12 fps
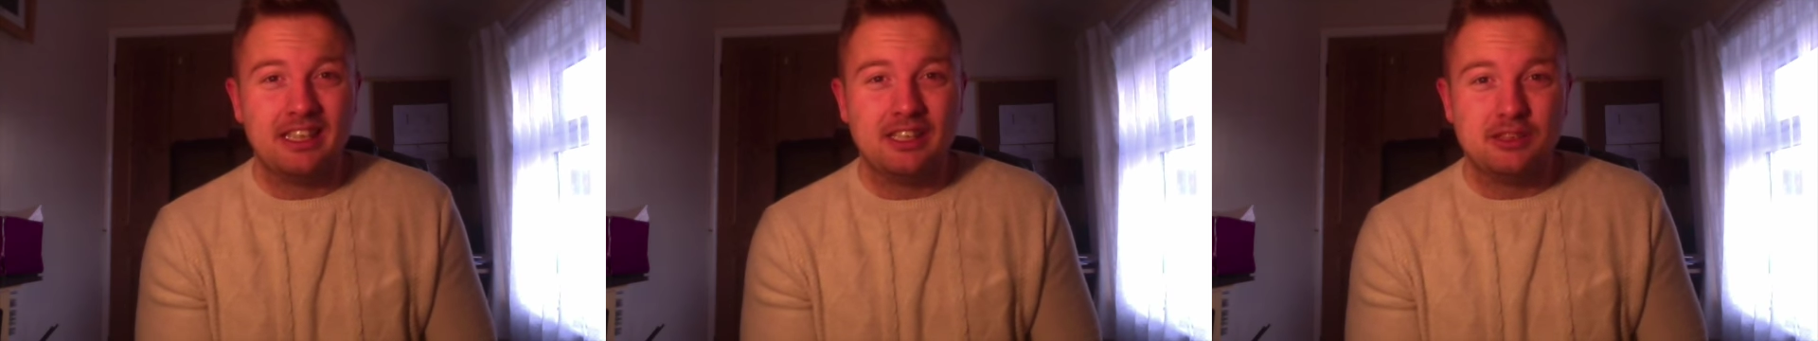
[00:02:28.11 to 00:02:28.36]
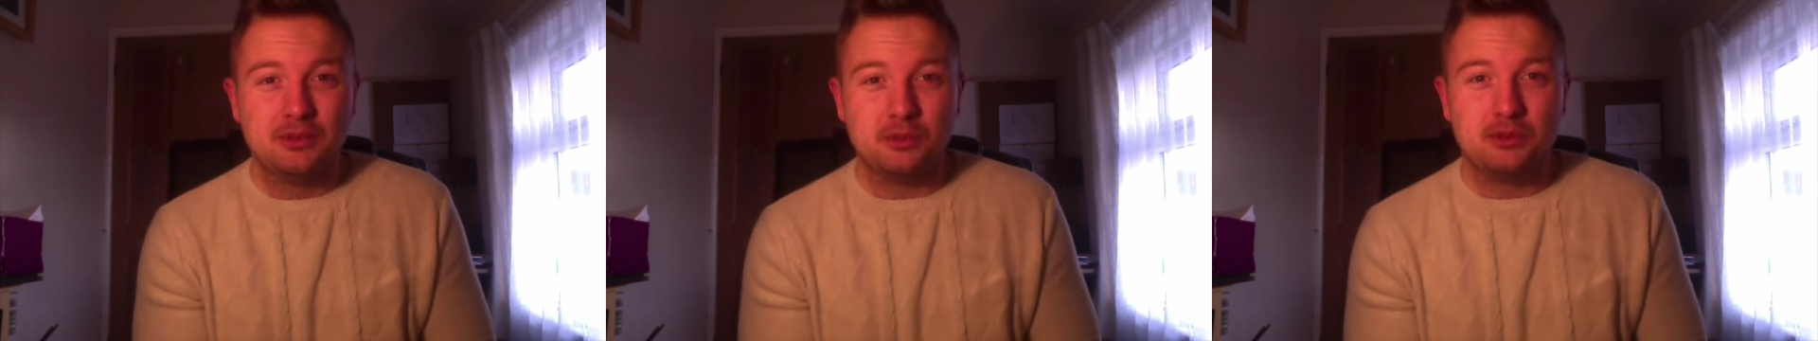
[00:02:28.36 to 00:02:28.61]

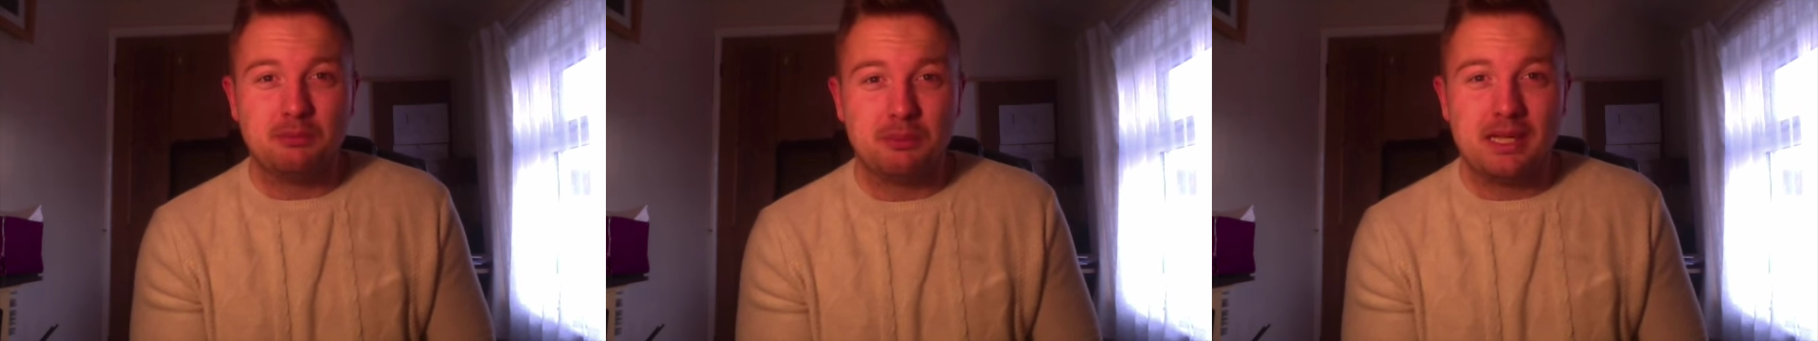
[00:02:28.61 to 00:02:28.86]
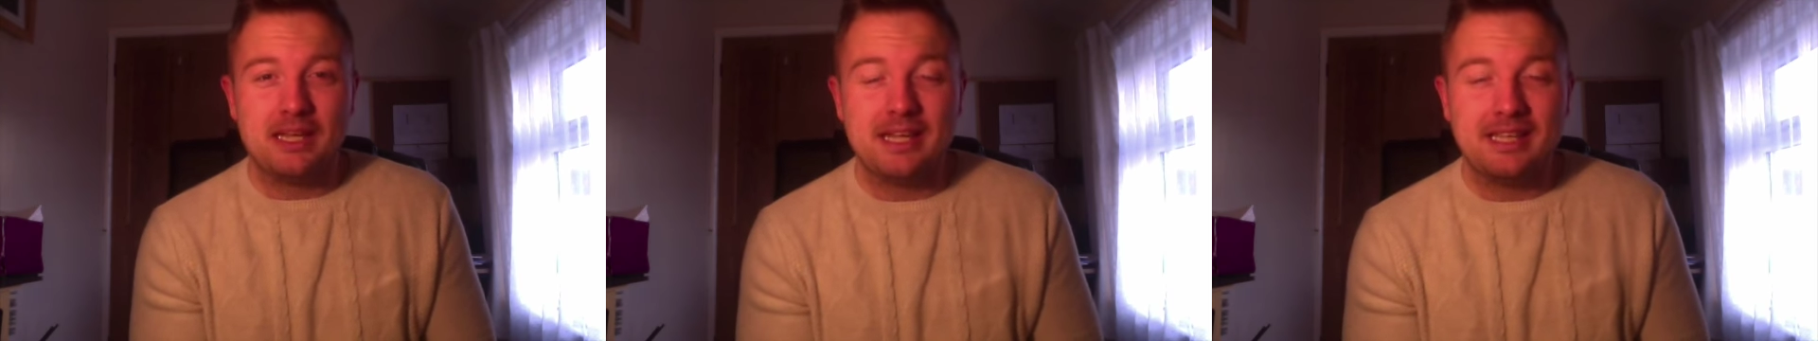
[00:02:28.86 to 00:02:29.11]
sure to
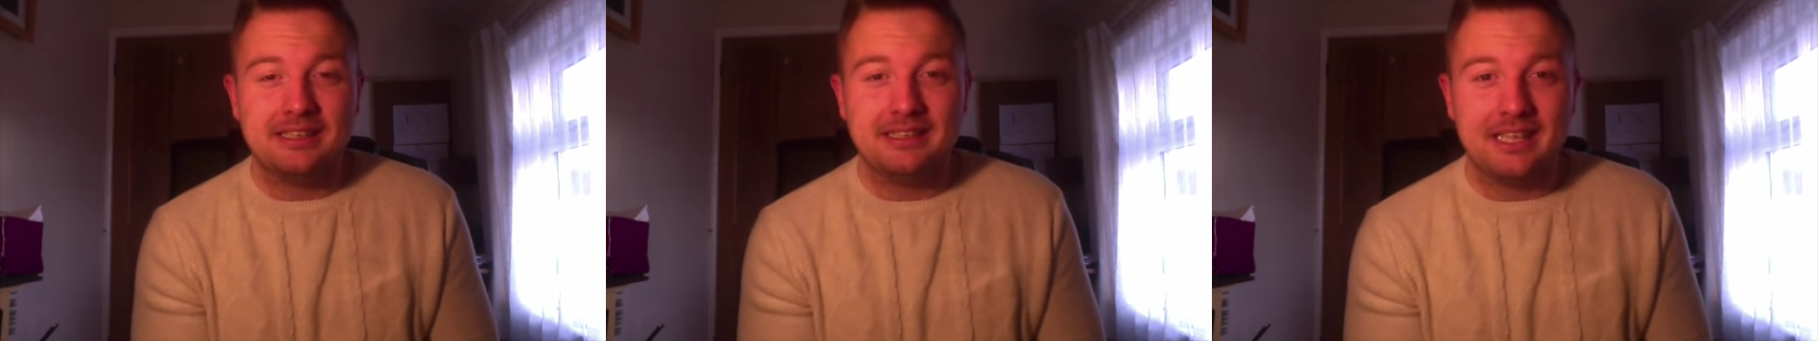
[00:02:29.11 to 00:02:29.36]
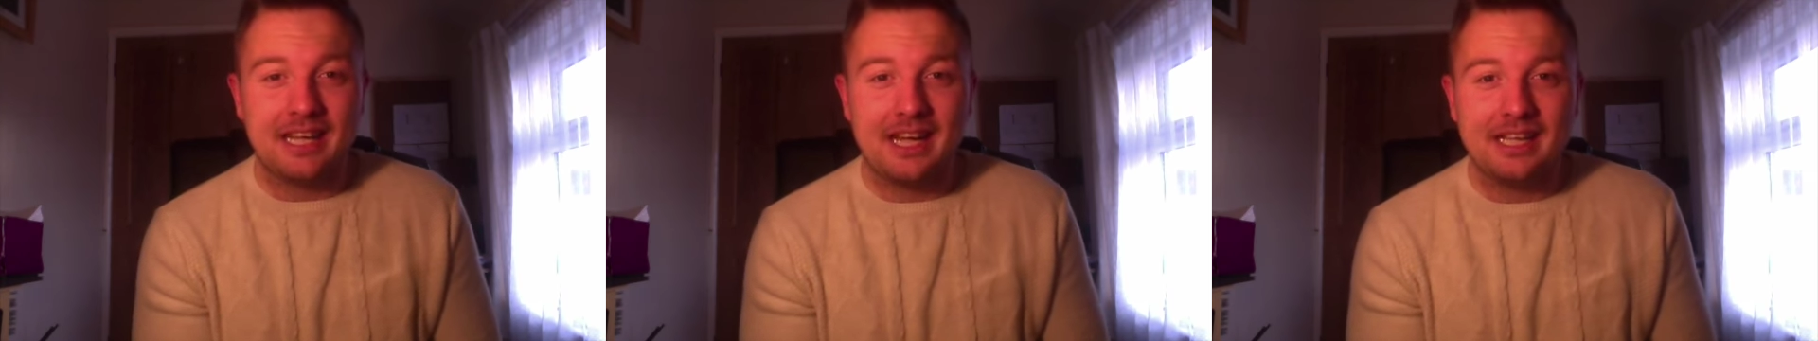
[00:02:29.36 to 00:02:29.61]
play into
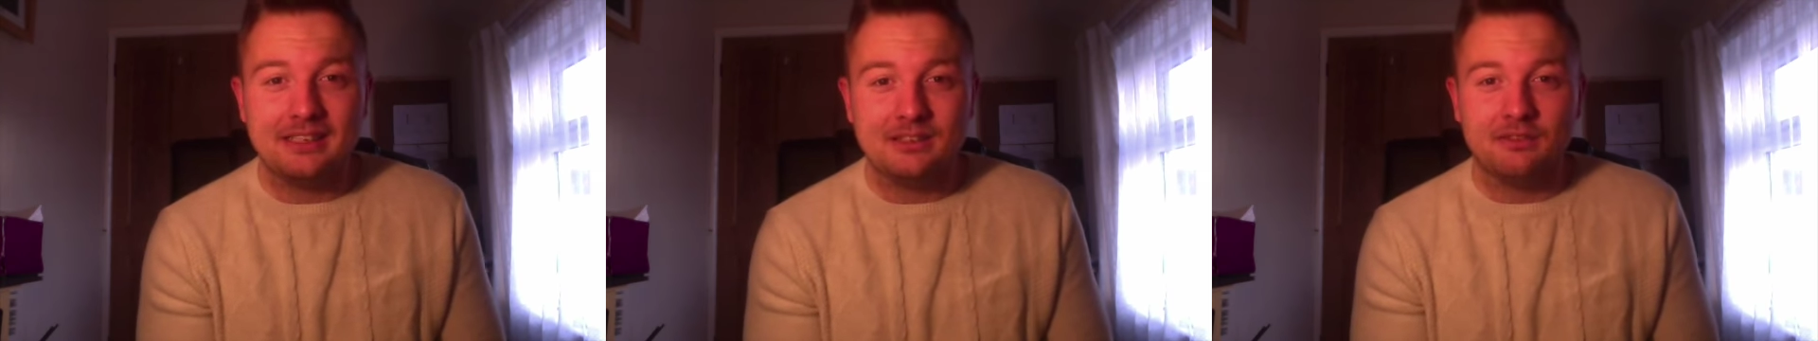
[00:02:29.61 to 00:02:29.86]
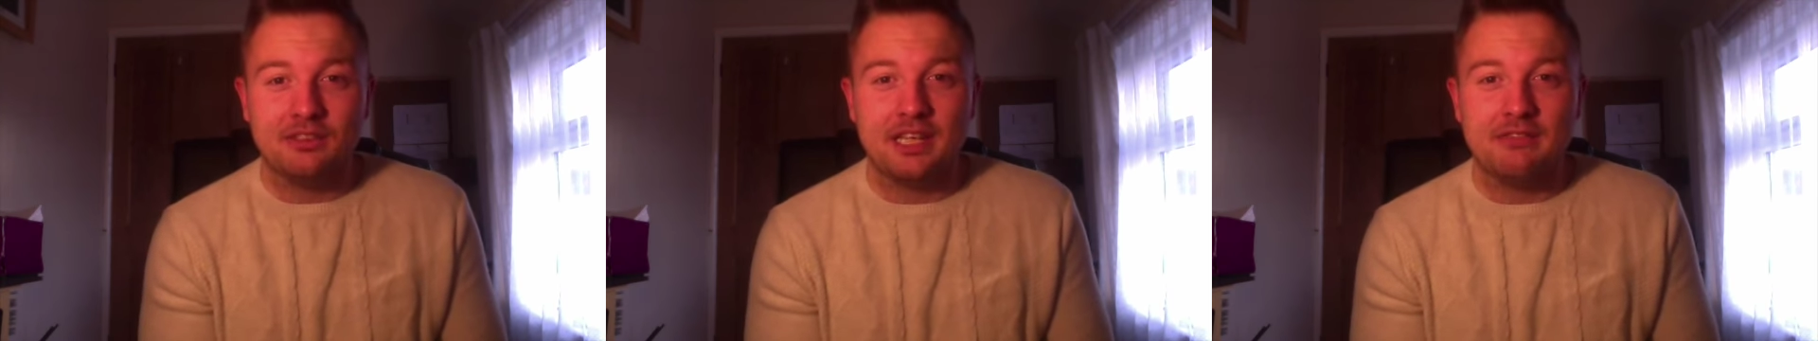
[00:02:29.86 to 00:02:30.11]
the hands
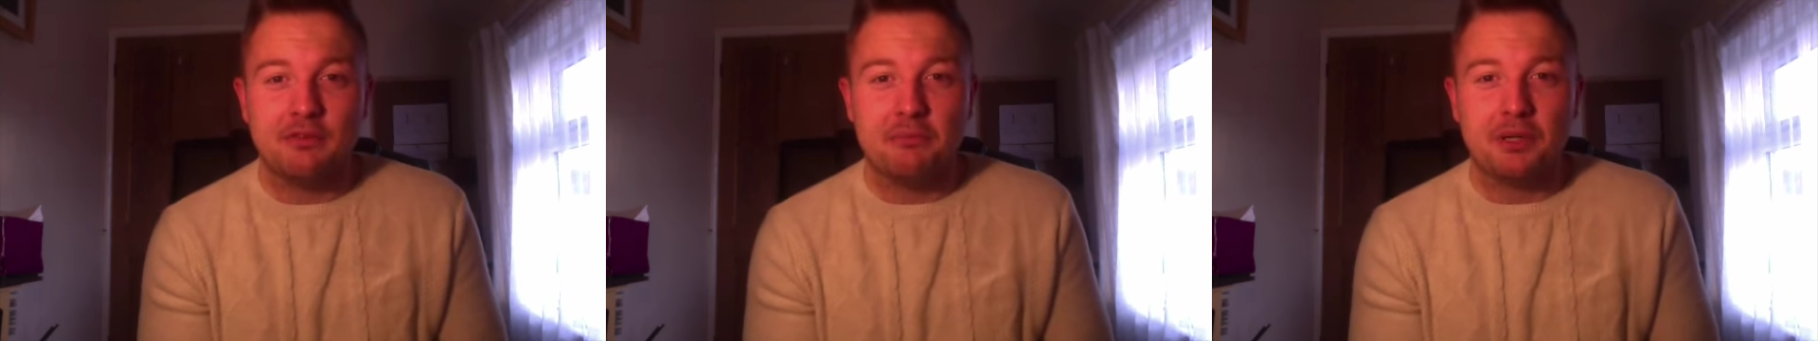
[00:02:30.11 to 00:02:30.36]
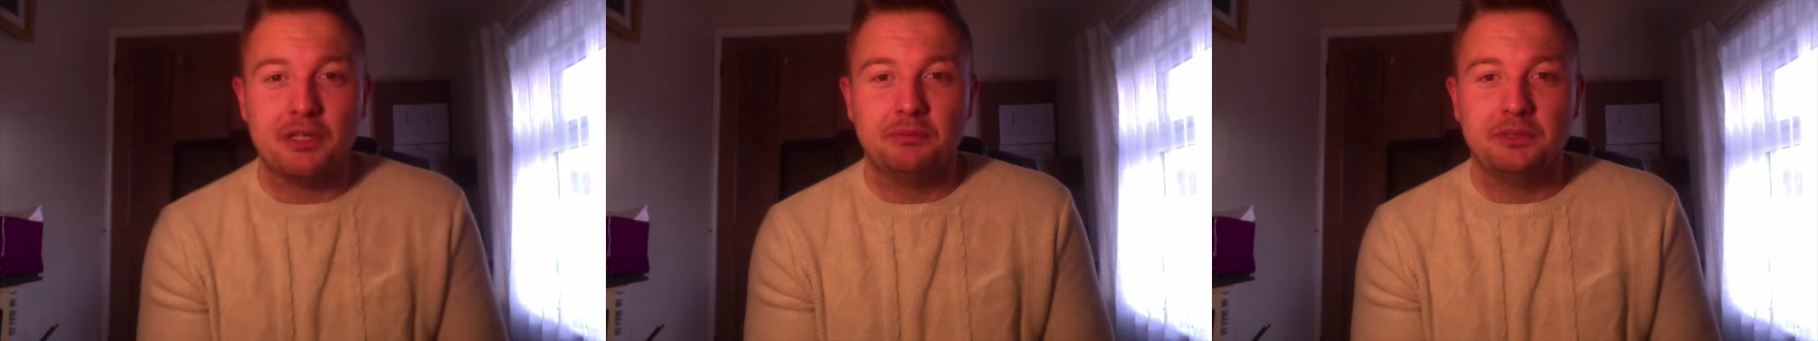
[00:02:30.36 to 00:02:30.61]
of David
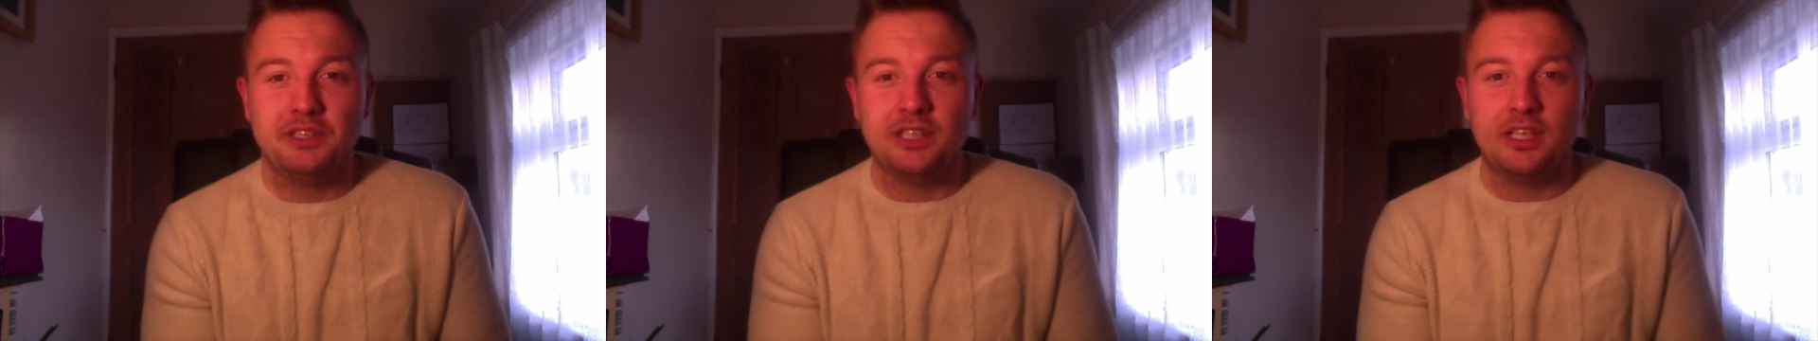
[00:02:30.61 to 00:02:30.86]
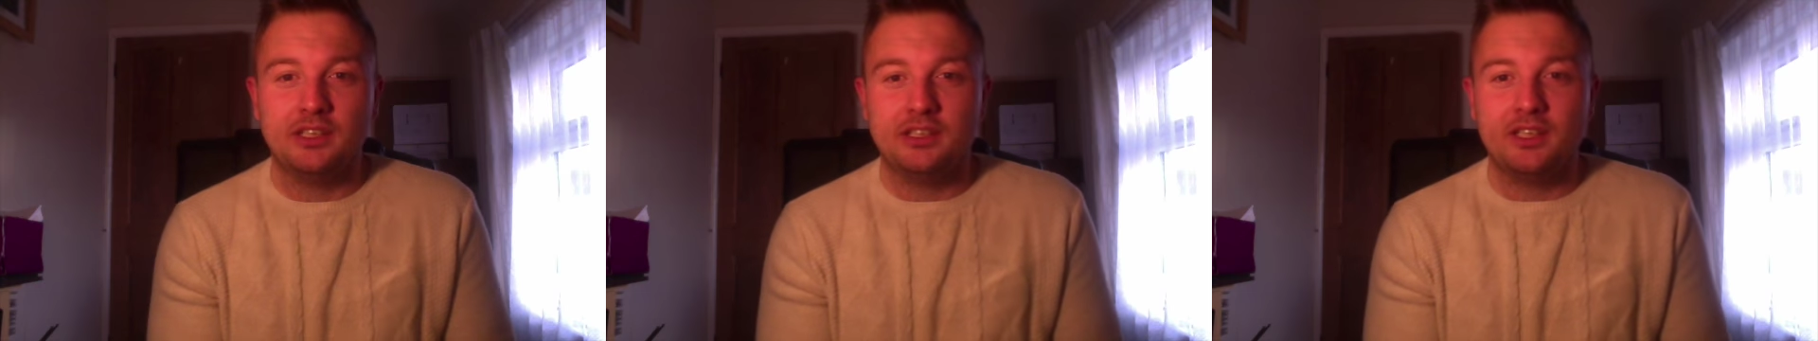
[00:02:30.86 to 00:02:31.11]
Pipe's
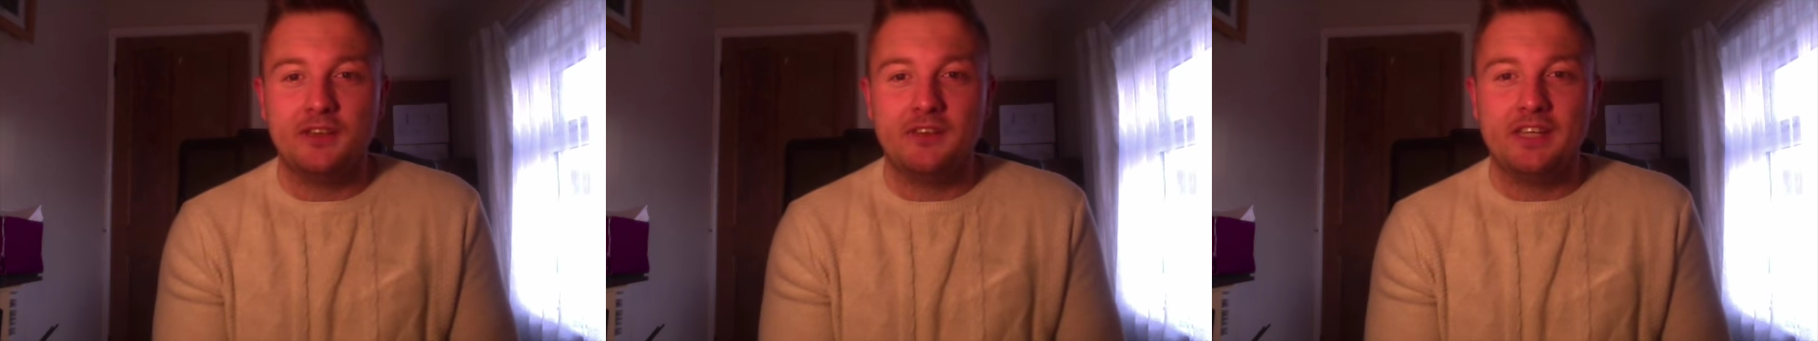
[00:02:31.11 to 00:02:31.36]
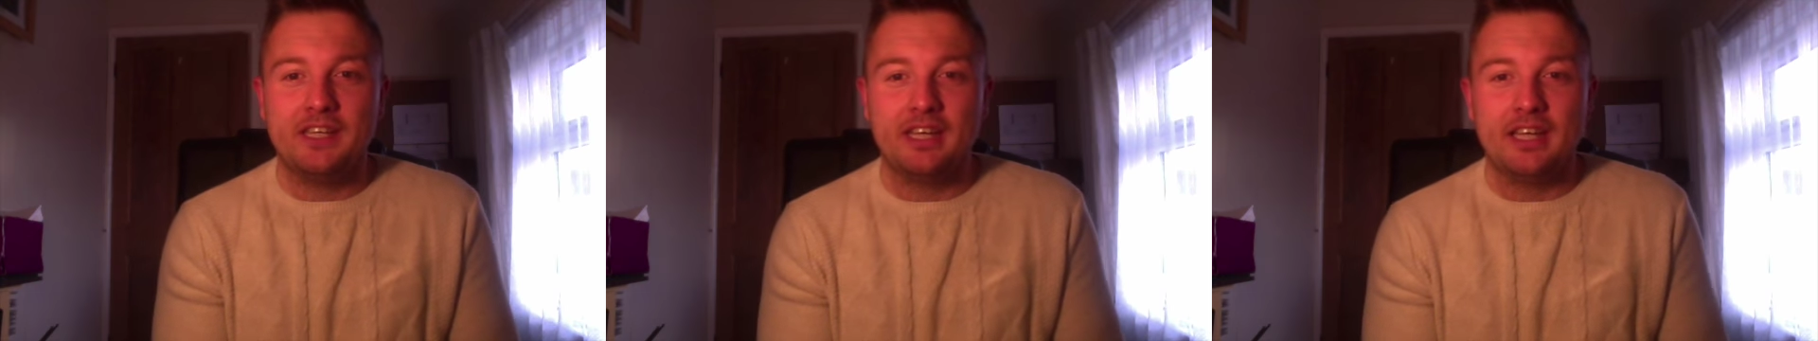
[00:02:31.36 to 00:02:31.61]
Charge, and I
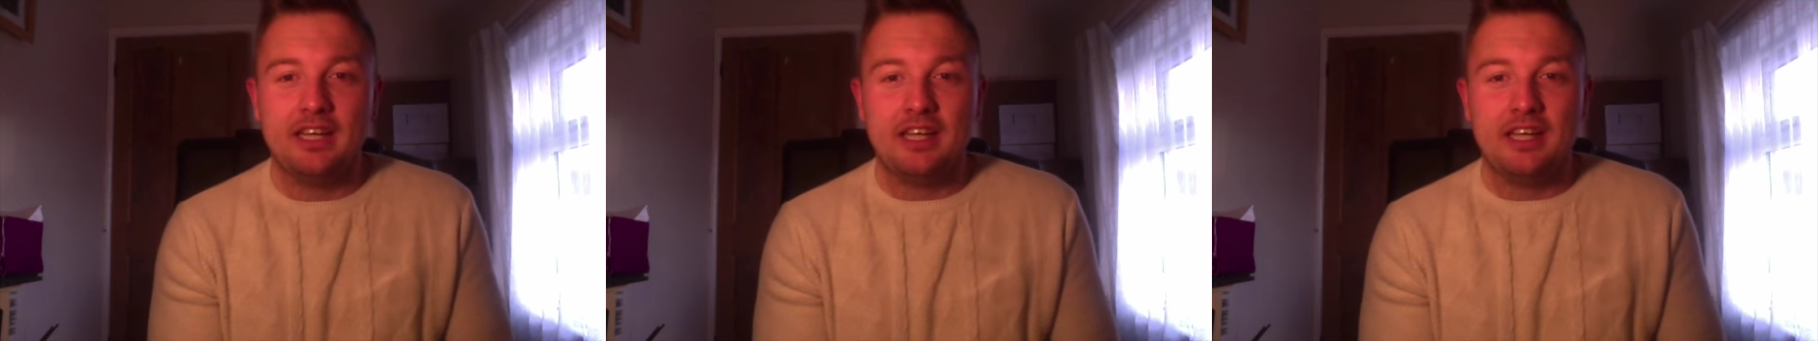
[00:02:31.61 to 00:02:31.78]
think